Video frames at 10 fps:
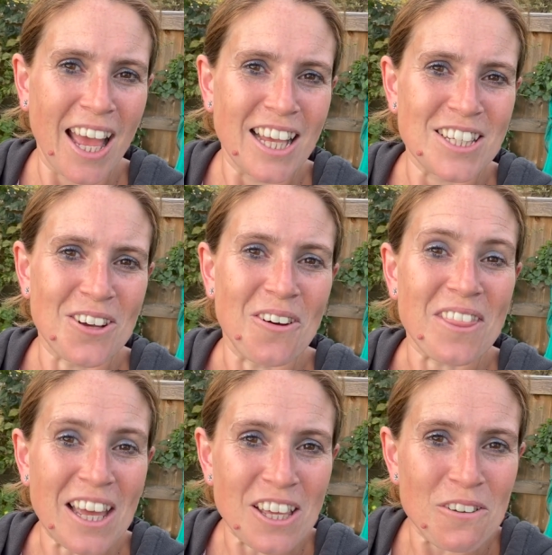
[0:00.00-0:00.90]
So
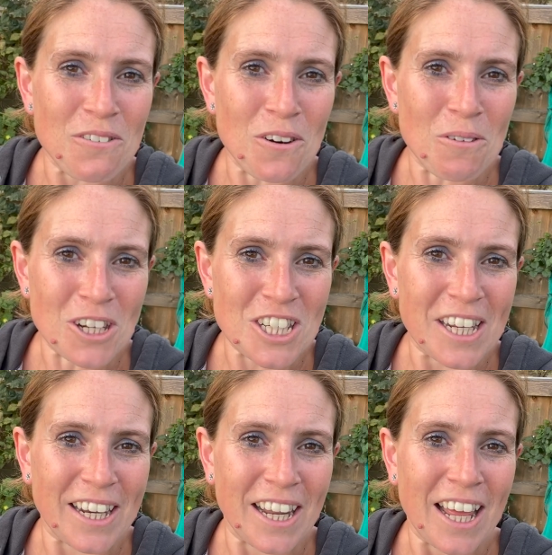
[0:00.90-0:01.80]
thank you for
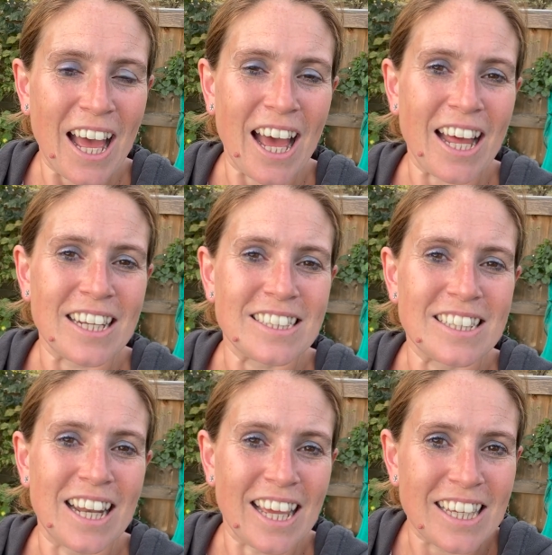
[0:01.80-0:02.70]
watching and
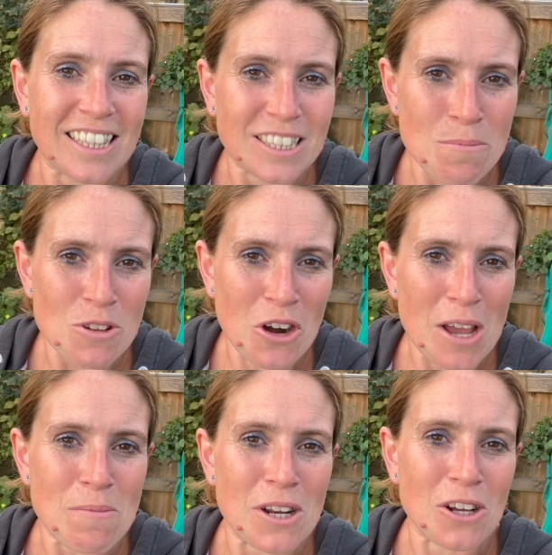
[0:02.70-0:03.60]
liking,
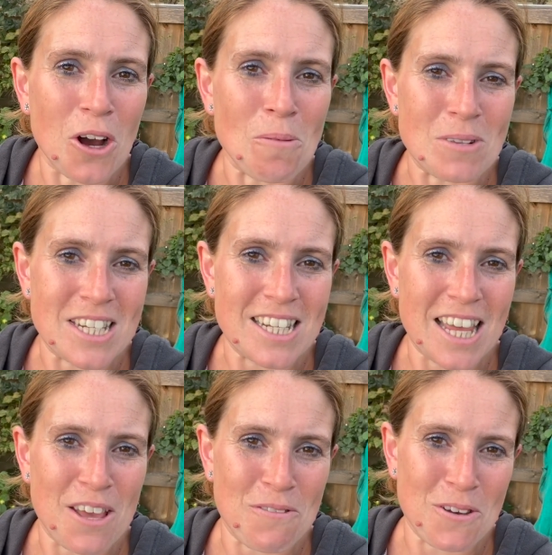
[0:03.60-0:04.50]
subscribing and commenting
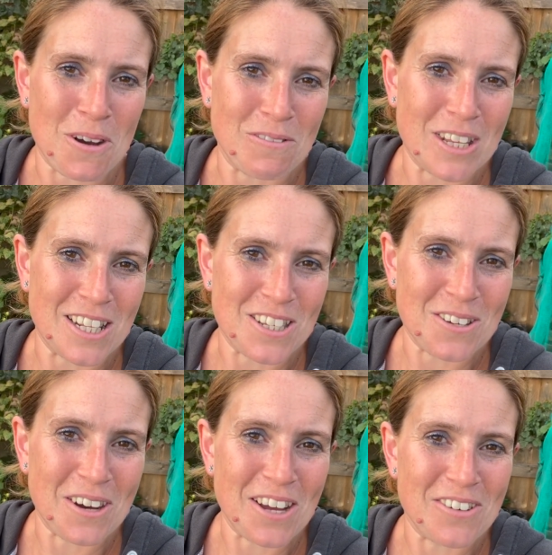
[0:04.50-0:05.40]
if you have done
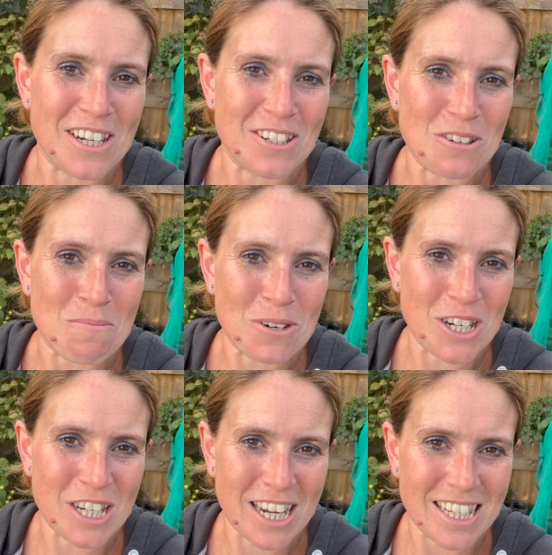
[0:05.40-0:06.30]
so. I really do
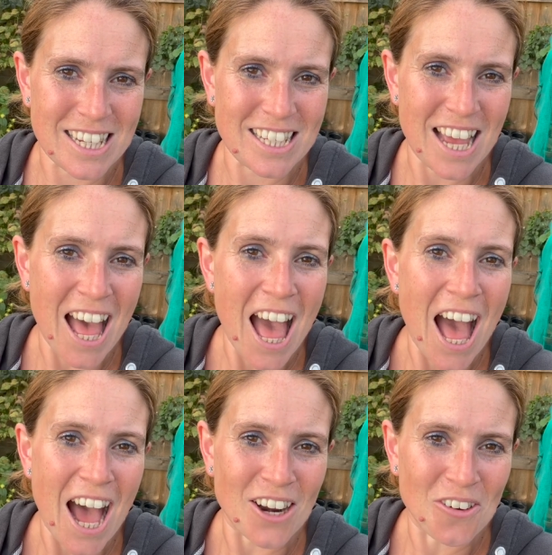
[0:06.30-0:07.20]
appreciate it.
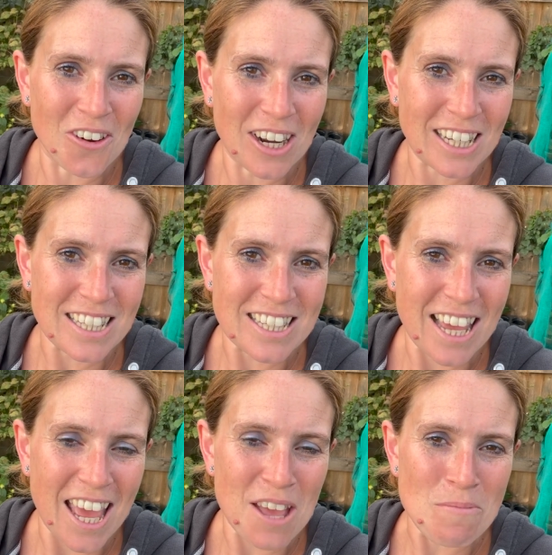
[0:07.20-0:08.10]
And all I can
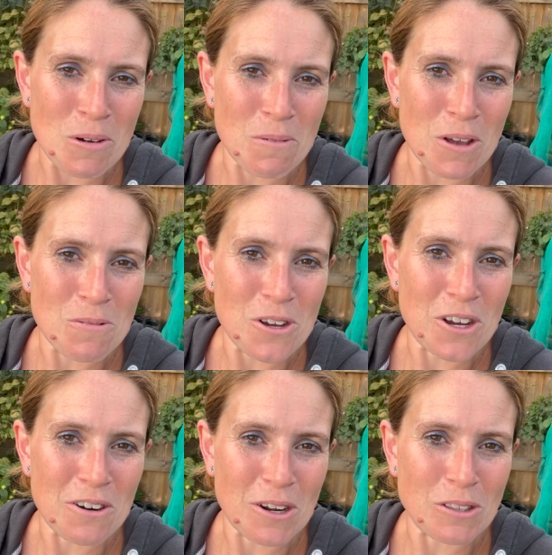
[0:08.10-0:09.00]
say about my work
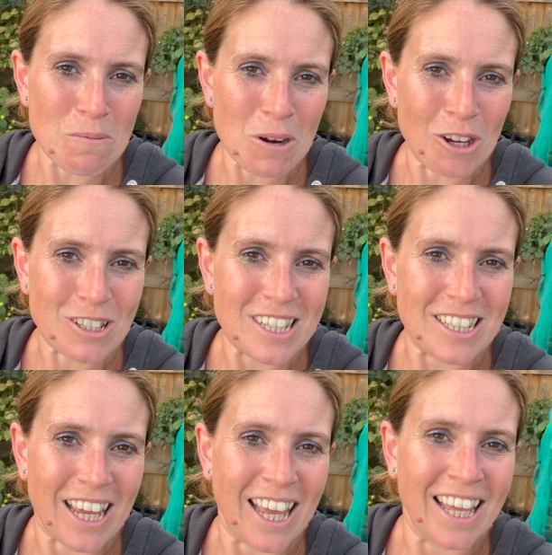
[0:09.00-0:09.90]
around the plot
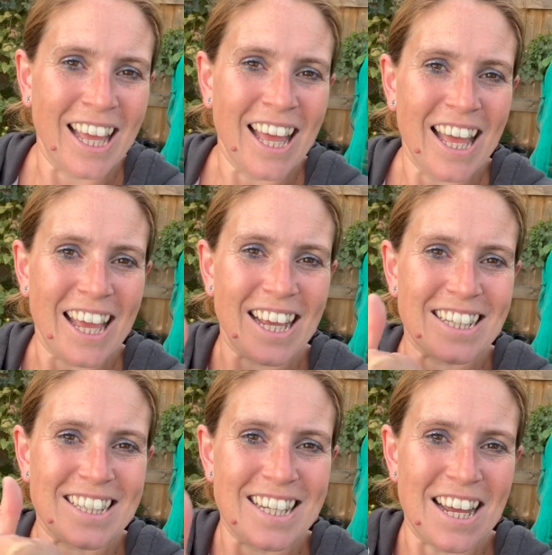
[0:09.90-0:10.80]
today
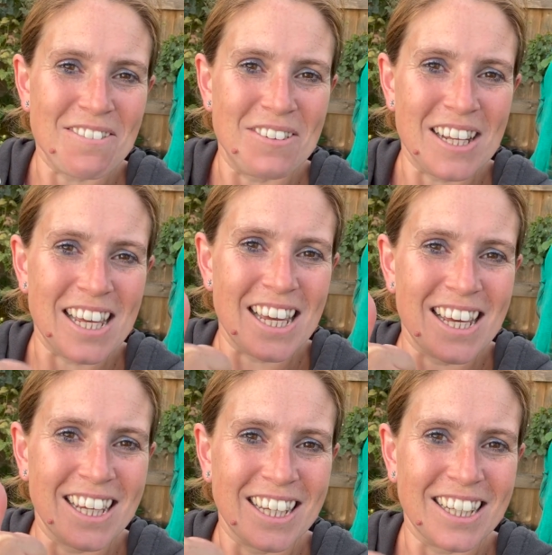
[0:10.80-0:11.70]
is lovely
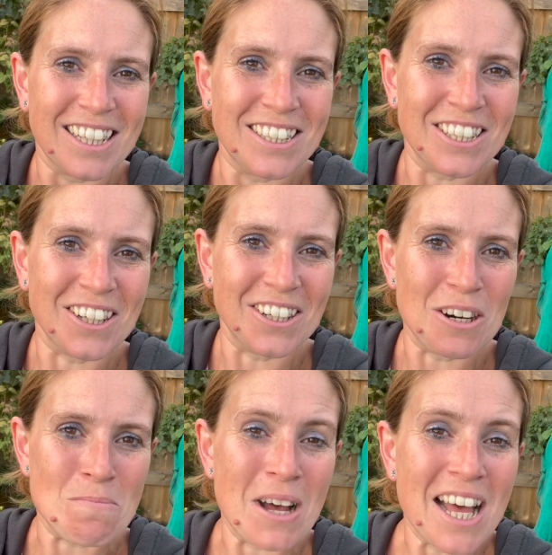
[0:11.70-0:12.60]

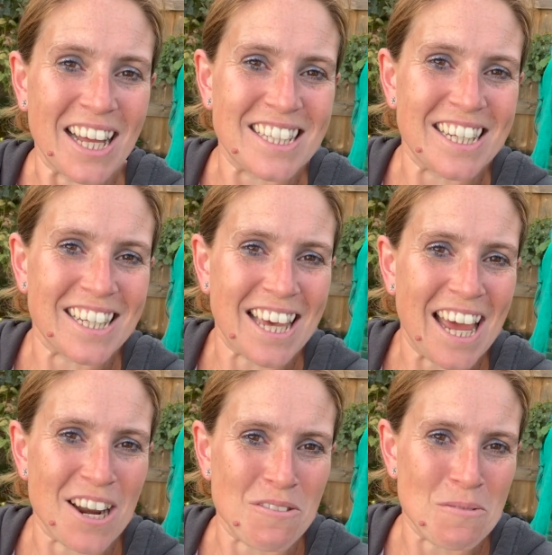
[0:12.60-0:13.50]
job and take care
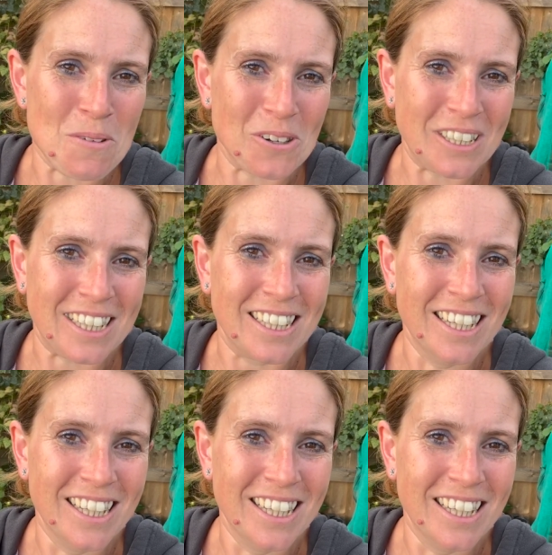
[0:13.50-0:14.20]
everybody.